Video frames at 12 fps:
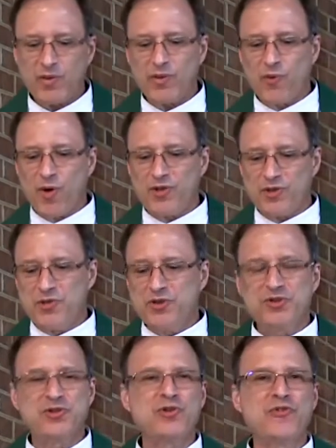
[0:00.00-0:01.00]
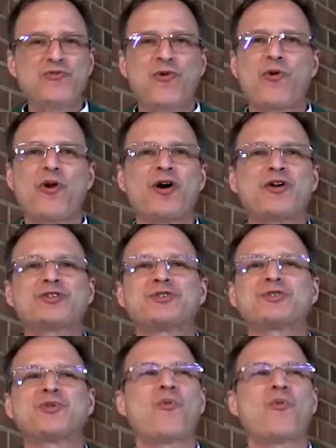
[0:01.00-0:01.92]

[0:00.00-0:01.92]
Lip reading: want you to do for us